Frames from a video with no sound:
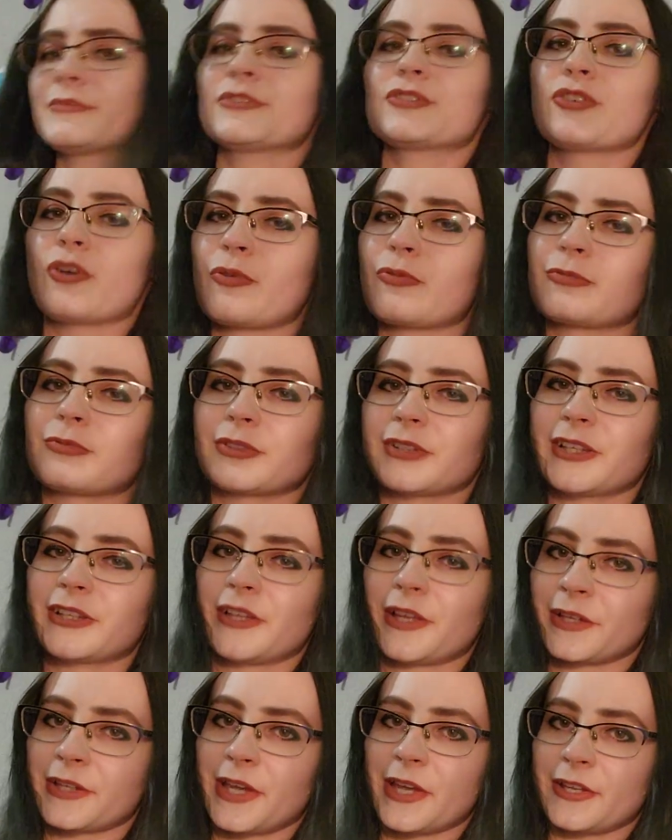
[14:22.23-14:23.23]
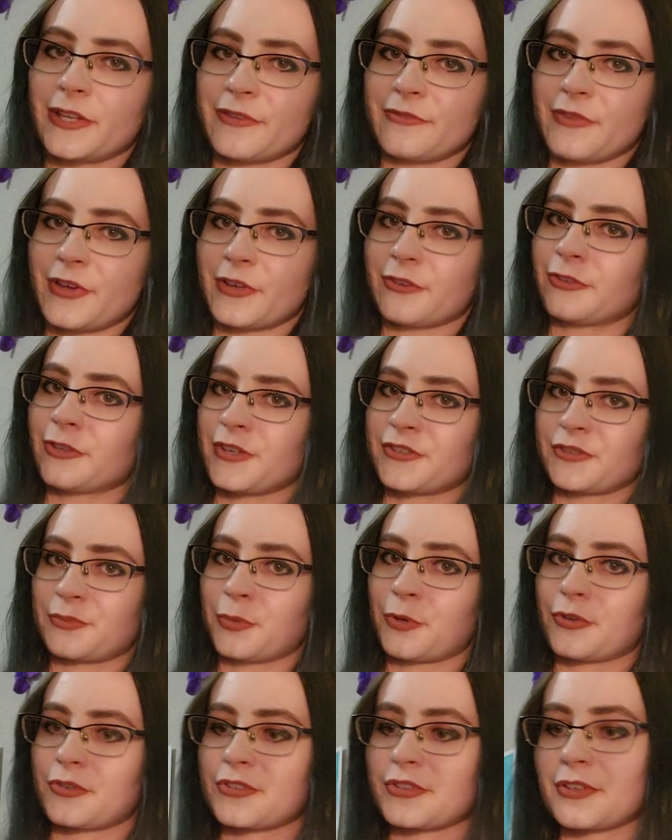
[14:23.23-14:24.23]
Don't really like Eddie Vedder as a
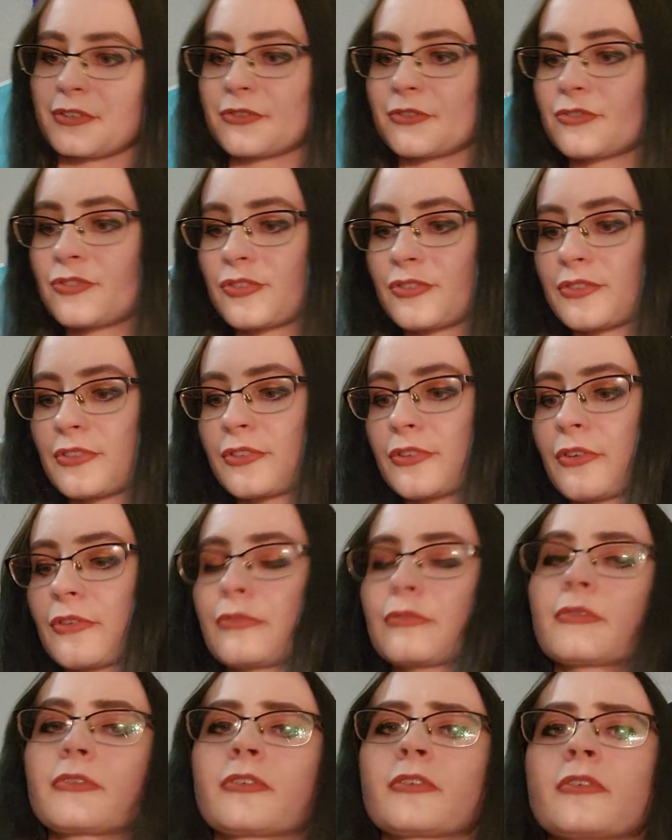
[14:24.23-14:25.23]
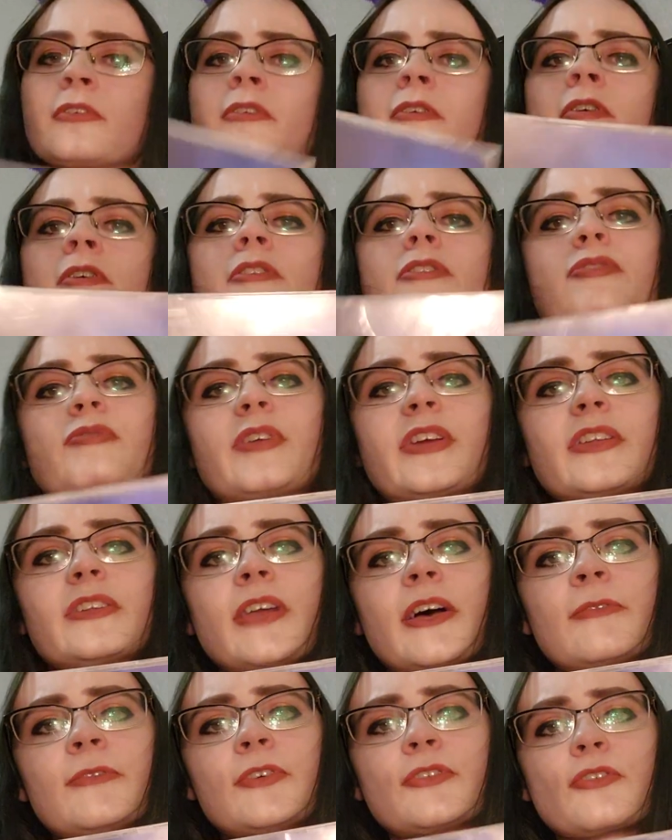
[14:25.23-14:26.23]
person, just a note.
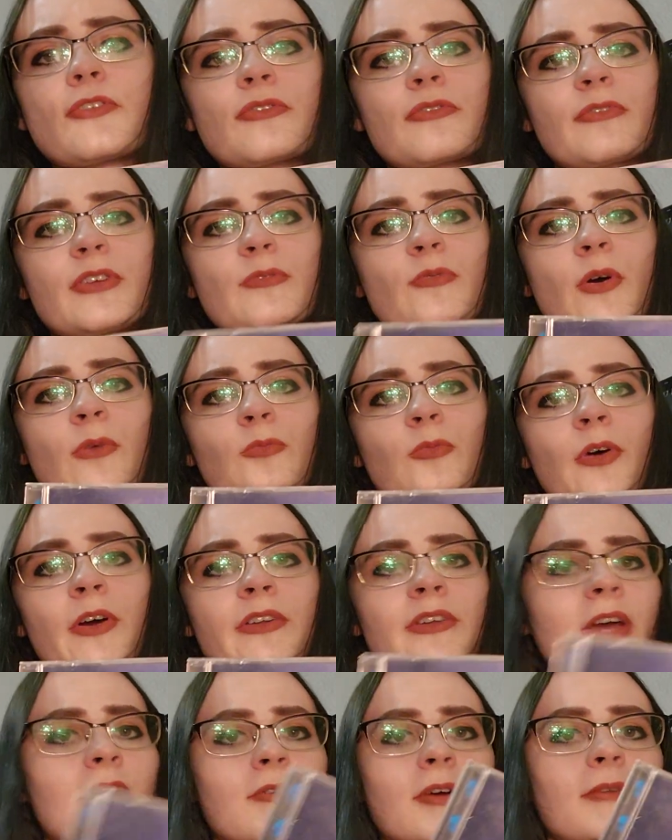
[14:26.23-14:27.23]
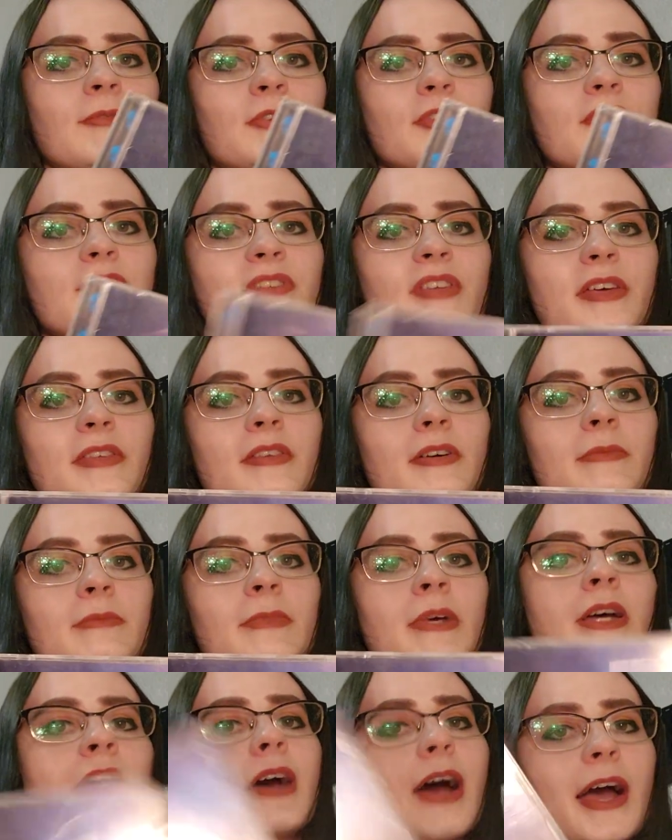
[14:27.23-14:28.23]
311 or 311, however you say them.
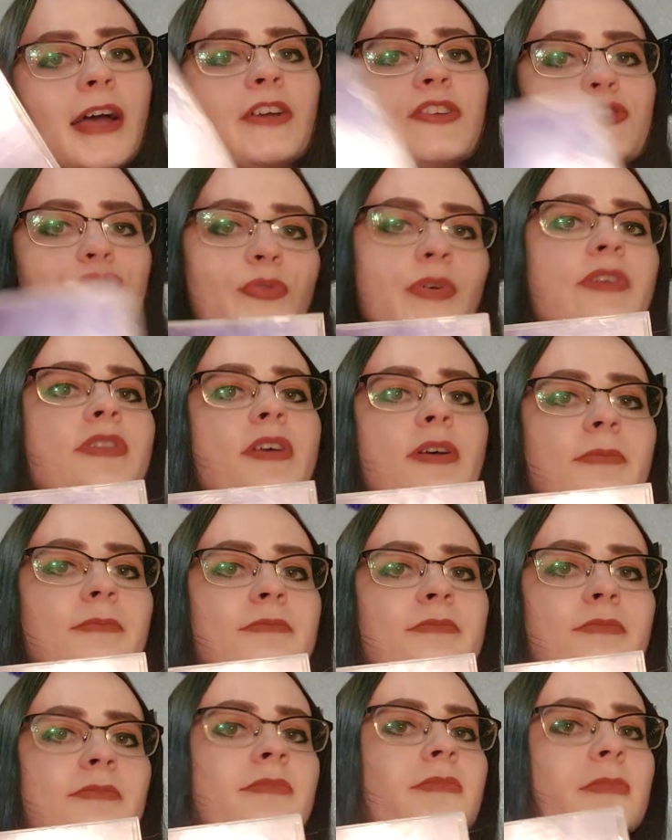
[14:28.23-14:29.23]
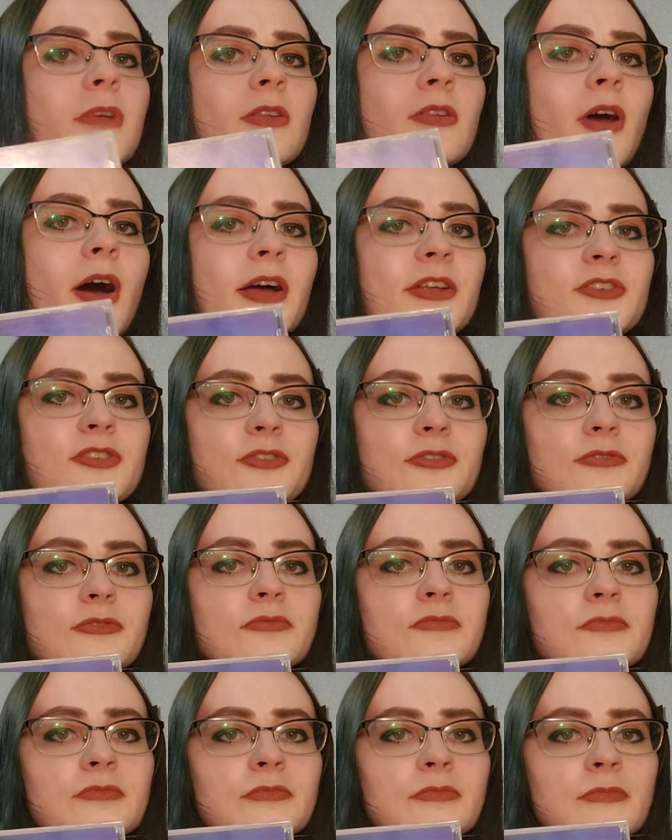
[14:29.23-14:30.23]
I enjoy them a lot
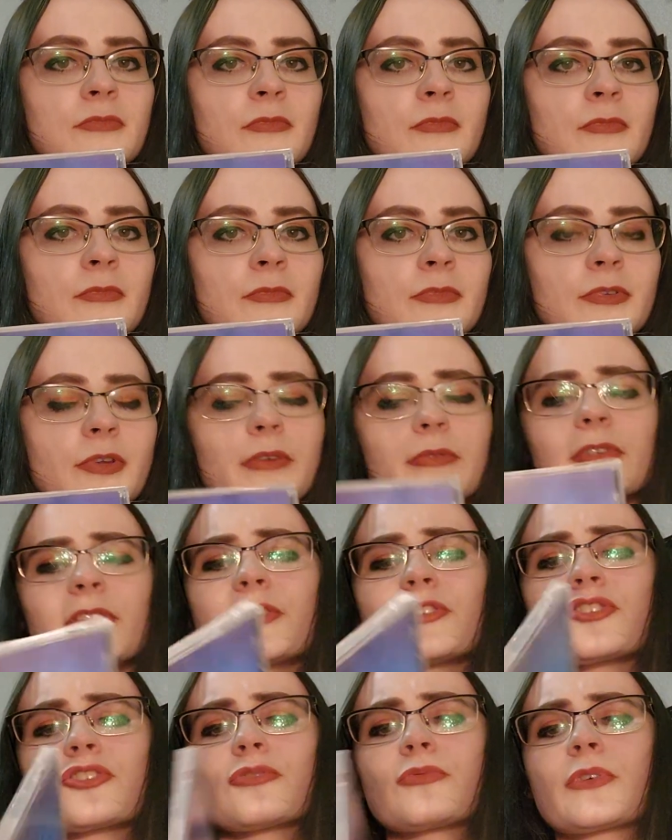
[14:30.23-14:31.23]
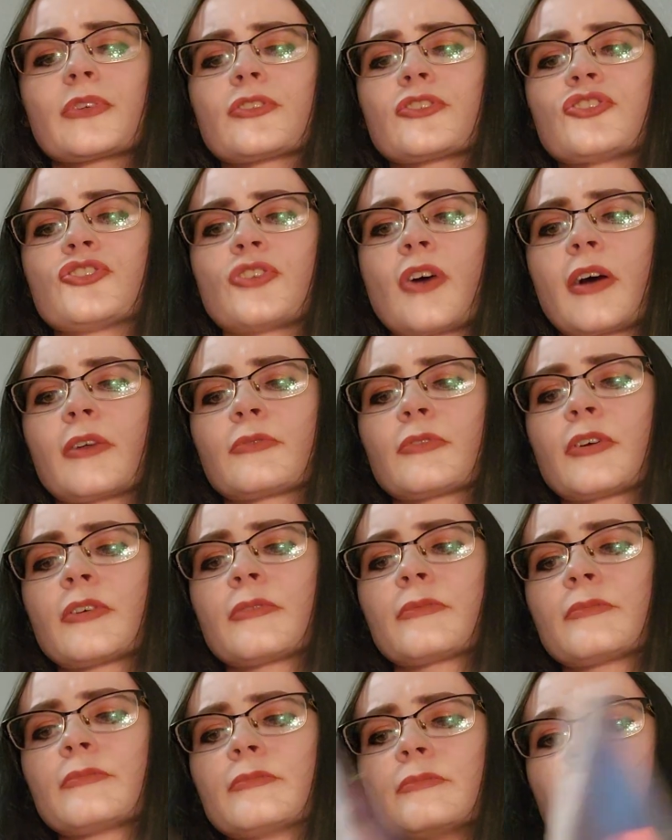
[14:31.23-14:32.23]
too. Not really sure what genre
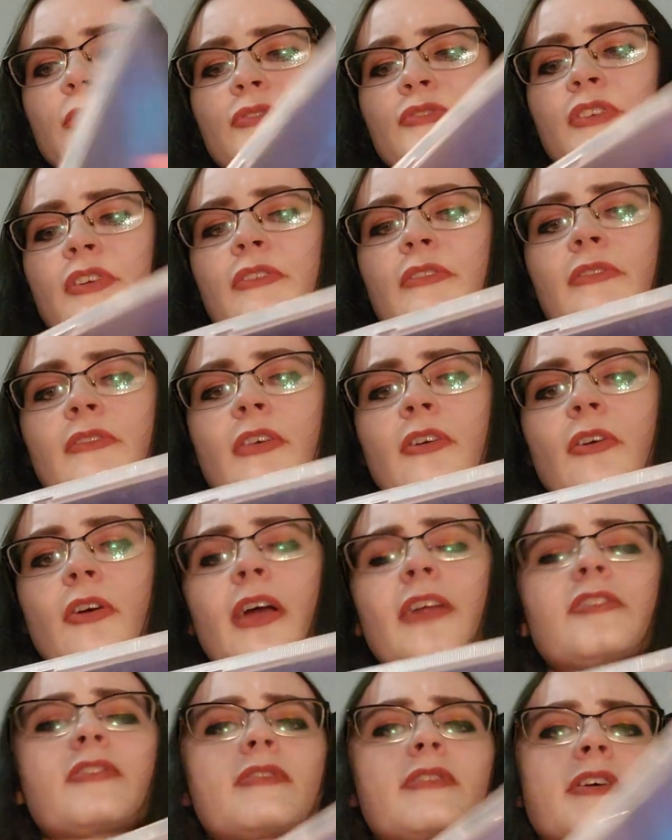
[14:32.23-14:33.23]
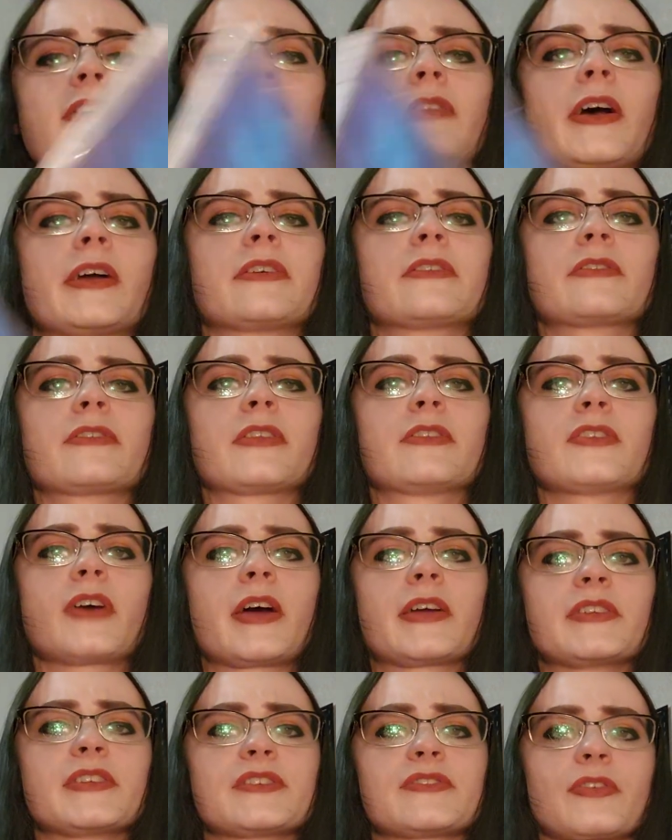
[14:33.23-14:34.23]
of music they are. I know they like the
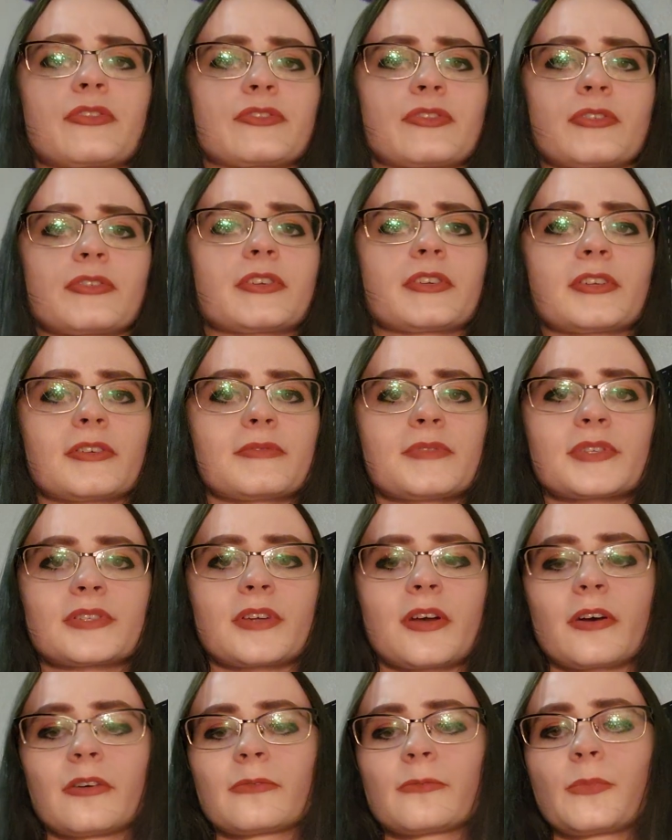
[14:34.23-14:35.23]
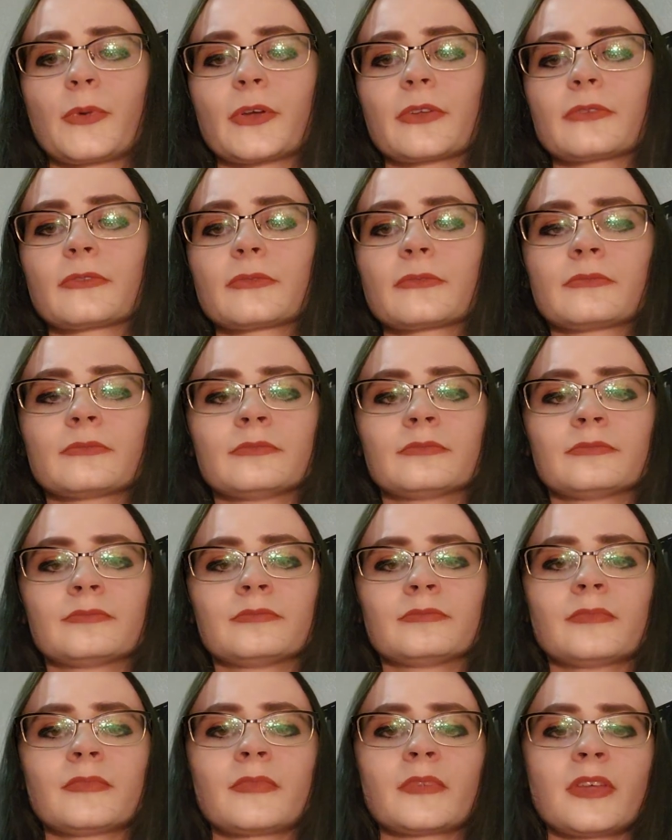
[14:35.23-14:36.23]
90s alternative stuff, but
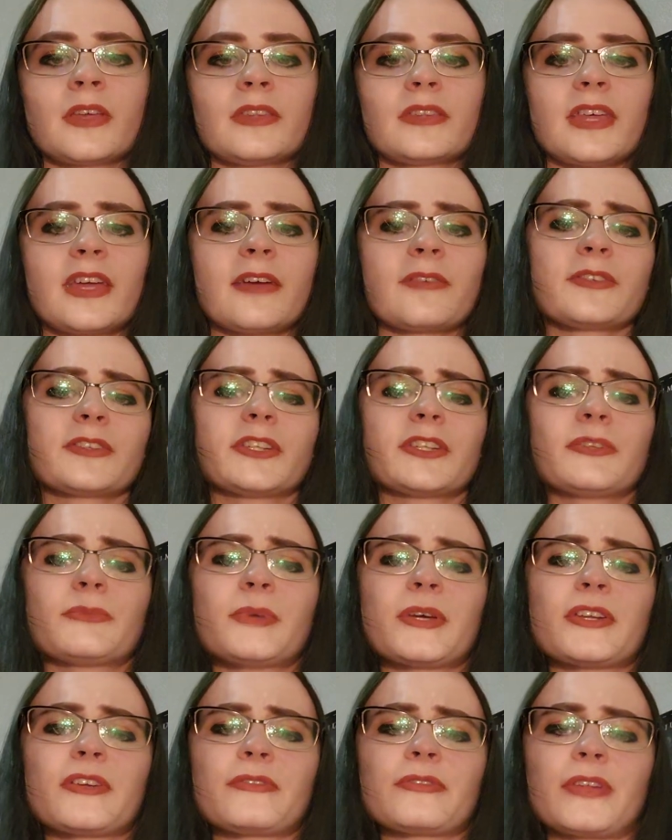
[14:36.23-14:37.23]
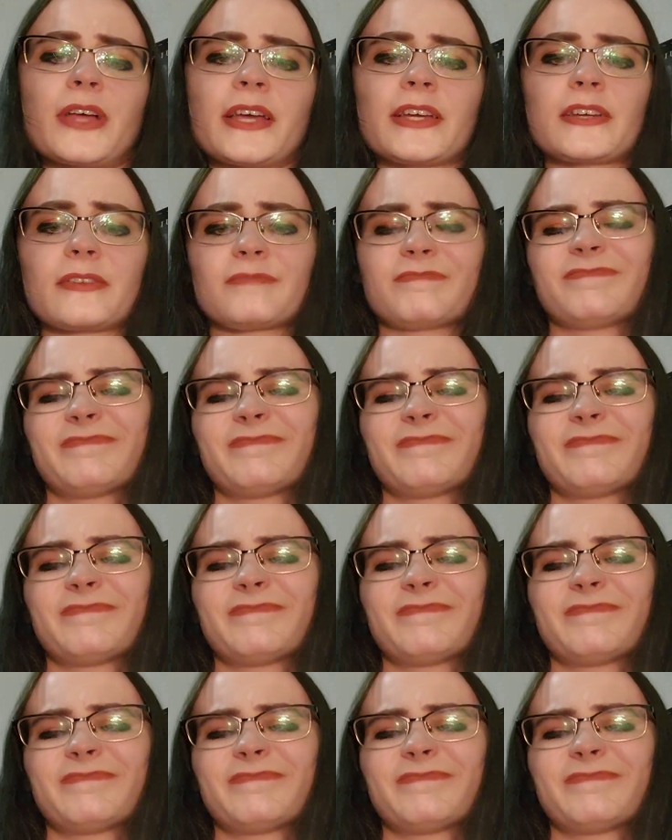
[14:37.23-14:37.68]
they have a little bit of like,